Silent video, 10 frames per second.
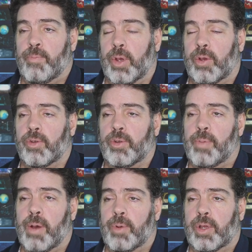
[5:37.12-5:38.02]
because a
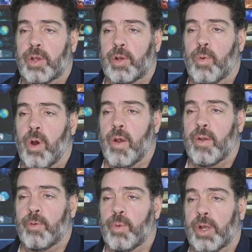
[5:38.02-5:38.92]
public
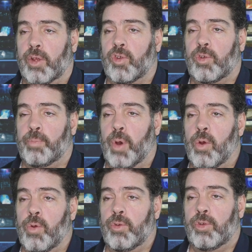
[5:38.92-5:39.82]
inquiry will
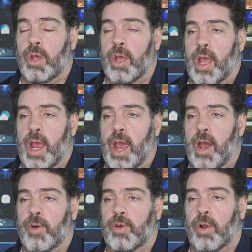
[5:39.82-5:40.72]
expose
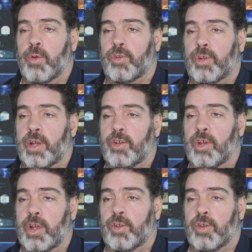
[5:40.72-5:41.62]
how closely
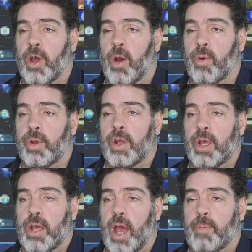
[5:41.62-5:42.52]
she's known
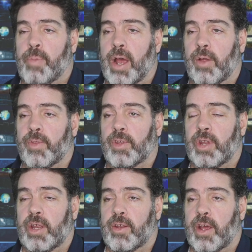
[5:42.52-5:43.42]
about the
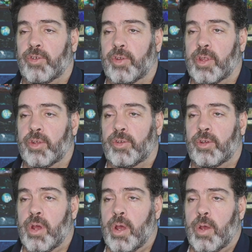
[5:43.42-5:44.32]
details of
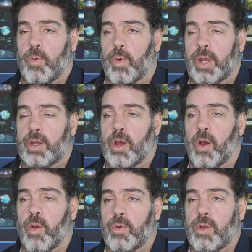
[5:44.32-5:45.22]
this. We
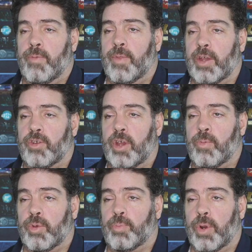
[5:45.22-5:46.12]
know that she
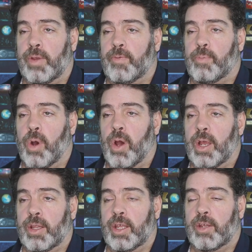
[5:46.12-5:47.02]
was briefed
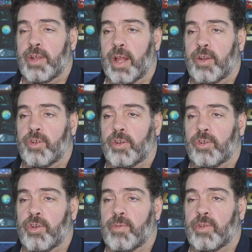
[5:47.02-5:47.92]
by the
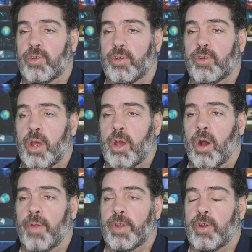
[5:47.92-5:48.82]
intelligence services
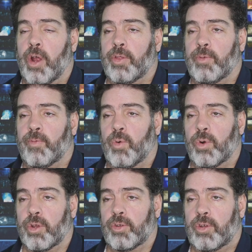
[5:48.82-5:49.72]
on the 9th of
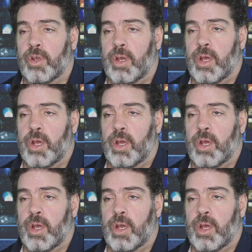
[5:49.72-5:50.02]
August.